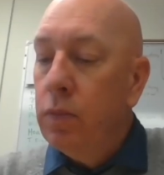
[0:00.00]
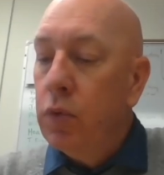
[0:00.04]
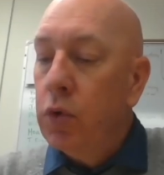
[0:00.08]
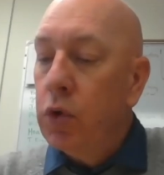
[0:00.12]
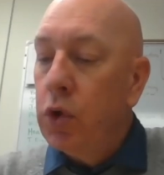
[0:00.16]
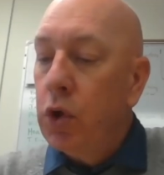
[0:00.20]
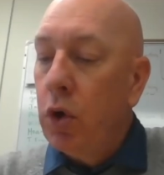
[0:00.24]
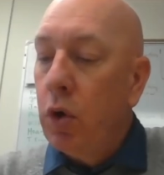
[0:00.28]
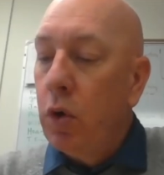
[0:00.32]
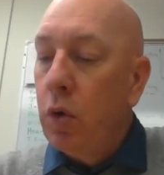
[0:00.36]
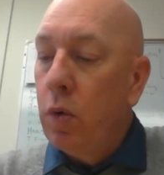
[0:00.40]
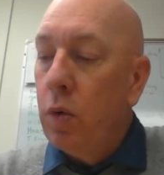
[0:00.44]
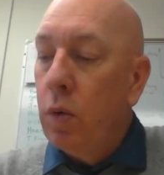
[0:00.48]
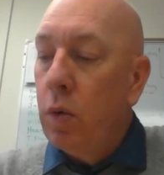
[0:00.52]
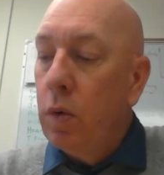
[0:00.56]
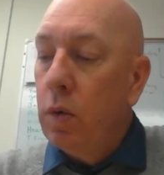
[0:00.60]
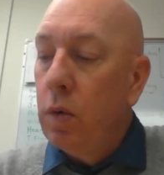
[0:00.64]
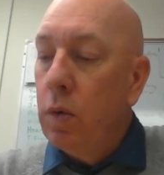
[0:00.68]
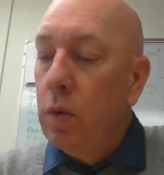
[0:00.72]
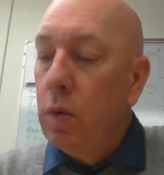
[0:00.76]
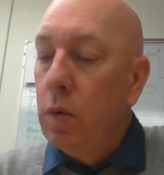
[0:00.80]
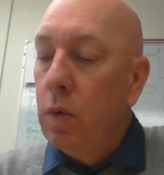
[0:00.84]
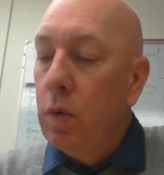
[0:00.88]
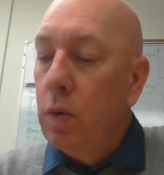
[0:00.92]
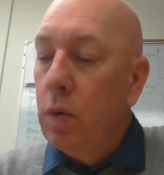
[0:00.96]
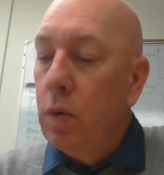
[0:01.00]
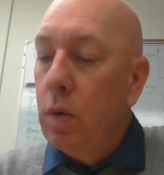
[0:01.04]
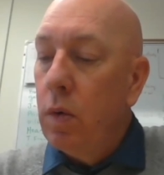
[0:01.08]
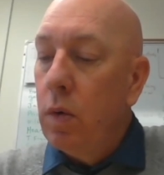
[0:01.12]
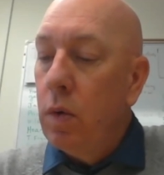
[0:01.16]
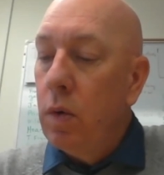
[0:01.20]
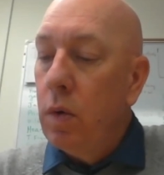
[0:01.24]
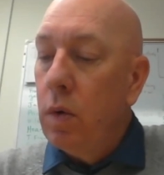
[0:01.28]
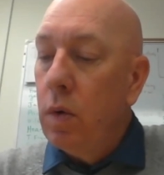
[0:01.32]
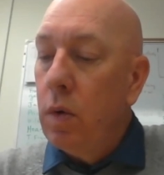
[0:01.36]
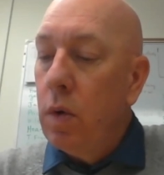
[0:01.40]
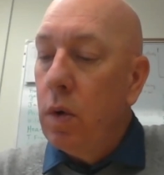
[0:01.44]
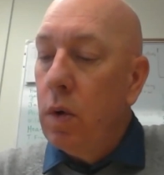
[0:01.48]
So
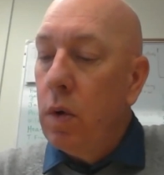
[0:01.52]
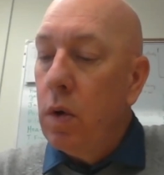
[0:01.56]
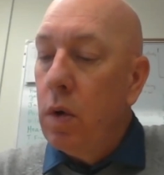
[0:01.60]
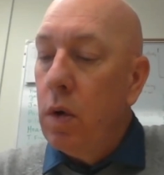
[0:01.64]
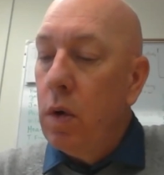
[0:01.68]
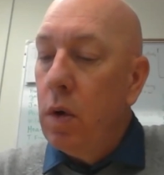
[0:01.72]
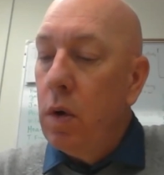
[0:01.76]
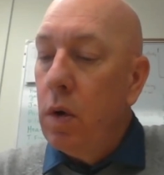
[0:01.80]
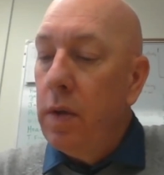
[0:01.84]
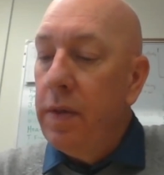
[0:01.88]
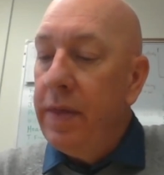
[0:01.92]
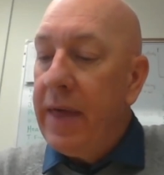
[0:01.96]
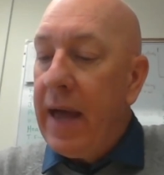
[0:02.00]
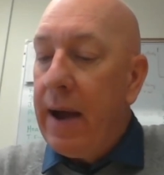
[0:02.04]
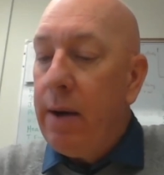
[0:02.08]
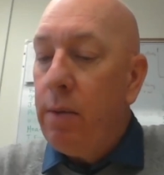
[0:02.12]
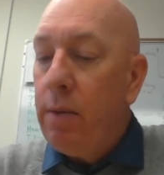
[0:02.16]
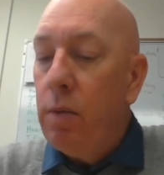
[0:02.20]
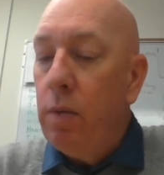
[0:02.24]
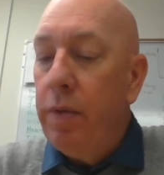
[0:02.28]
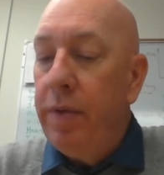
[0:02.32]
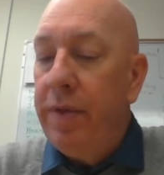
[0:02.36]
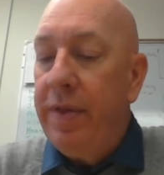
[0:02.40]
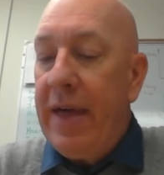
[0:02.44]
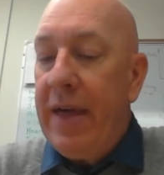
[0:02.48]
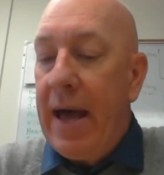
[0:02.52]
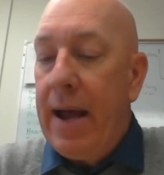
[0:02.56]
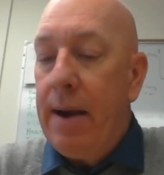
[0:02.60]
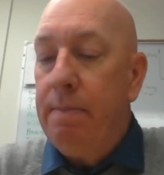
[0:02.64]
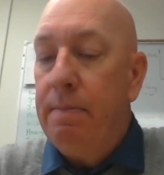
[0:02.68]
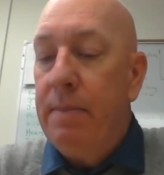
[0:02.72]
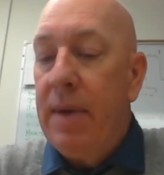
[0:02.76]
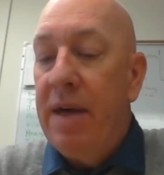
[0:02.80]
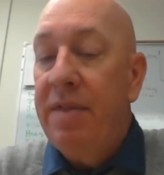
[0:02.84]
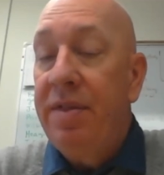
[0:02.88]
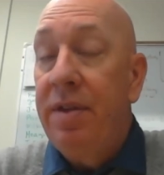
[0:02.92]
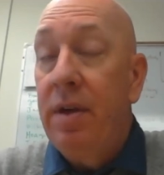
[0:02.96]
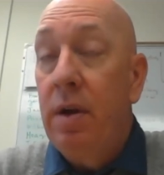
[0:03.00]
that
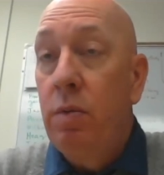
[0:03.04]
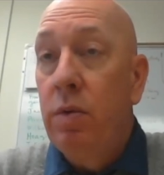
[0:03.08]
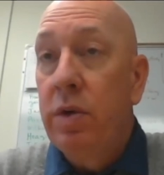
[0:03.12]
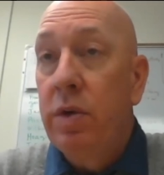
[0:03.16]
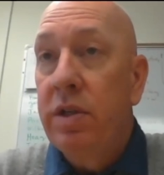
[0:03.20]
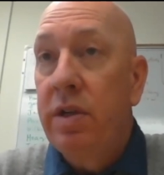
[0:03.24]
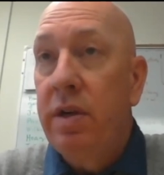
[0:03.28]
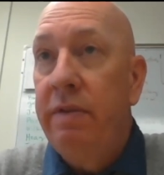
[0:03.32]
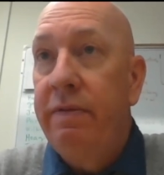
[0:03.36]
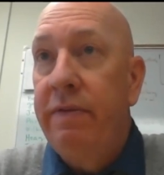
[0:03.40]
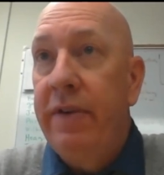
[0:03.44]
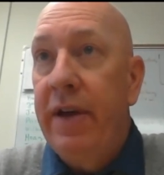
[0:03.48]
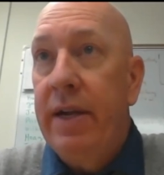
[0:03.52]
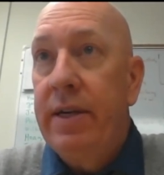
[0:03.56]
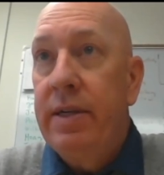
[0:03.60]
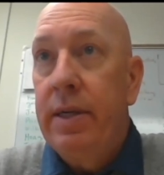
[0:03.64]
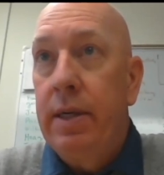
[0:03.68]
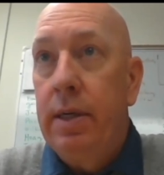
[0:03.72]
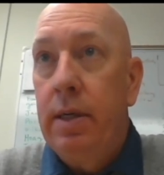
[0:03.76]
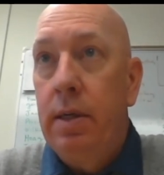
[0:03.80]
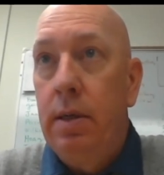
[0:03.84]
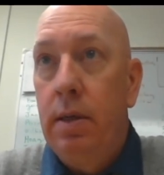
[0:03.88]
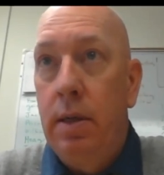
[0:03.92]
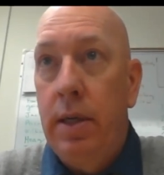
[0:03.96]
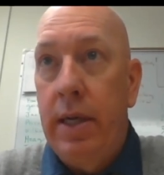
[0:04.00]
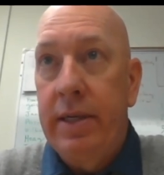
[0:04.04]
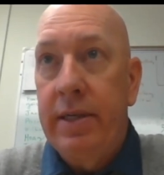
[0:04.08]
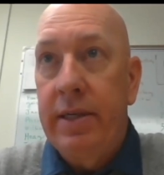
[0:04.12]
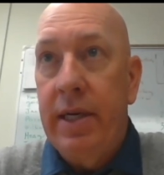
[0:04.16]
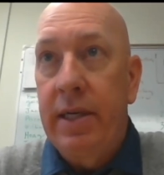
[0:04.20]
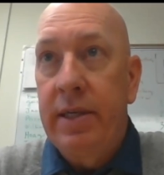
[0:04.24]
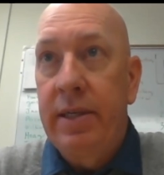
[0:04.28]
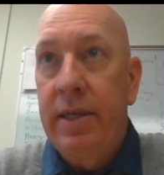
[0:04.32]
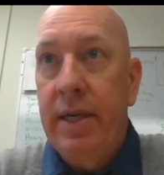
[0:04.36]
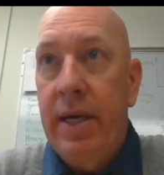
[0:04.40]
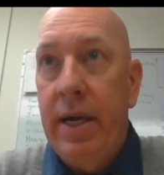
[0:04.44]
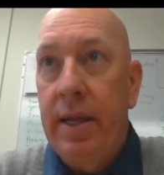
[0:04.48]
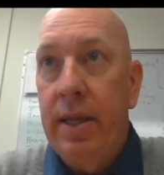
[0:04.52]
method was invented, as I
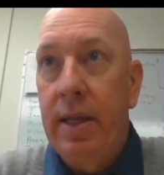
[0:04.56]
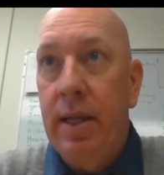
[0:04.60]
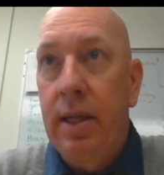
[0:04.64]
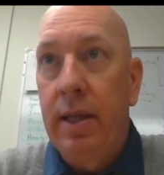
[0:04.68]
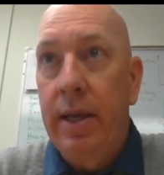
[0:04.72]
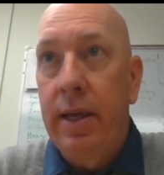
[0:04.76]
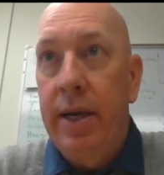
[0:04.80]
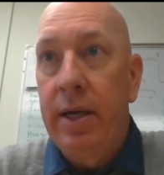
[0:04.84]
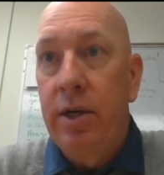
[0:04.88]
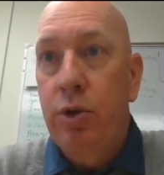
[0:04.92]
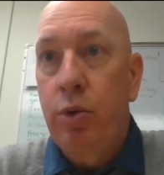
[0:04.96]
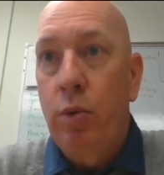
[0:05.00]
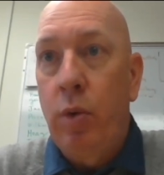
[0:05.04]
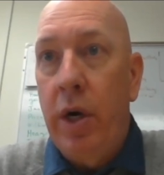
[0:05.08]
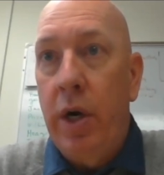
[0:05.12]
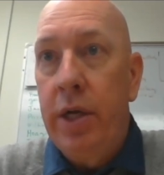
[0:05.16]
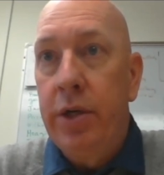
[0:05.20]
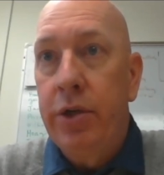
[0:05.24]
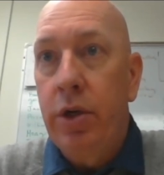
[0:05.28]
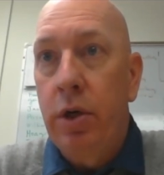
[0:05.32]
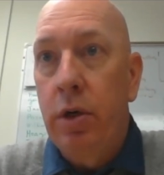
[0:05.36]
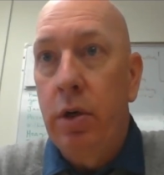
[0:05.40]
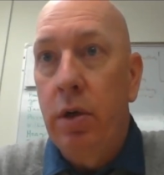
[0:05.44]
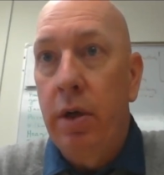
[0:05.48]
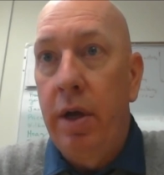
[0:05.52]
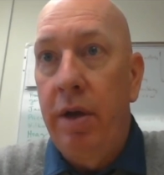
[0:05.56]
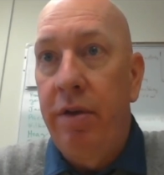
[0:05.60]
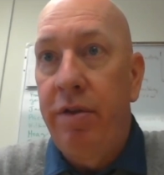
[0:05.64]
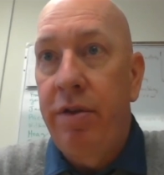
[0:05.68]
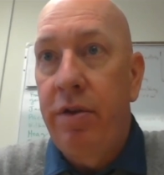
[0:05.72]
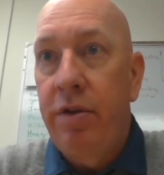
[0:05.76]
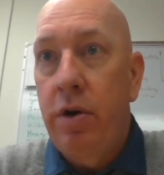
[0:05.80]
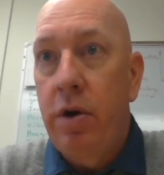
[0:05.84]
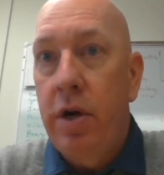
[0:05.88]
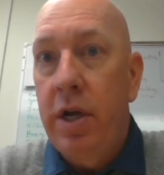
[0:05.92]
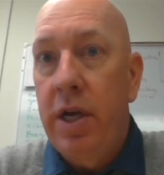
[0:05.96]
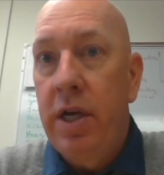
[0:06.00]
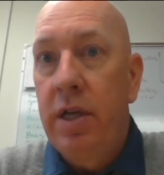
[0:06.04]
said, in the late 20s, early
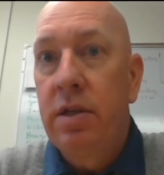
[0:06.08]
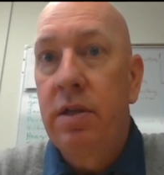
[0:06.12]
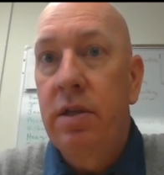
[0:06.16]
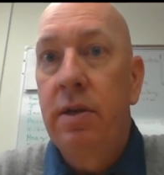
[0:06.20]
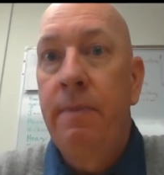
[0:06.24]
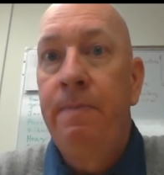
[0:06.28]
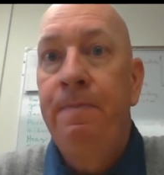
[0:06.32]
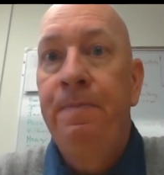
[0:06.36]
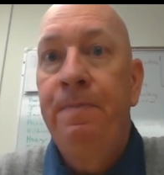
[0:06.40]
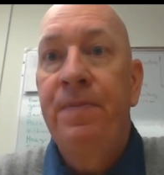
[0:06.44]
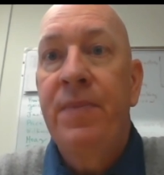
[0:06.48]
30s,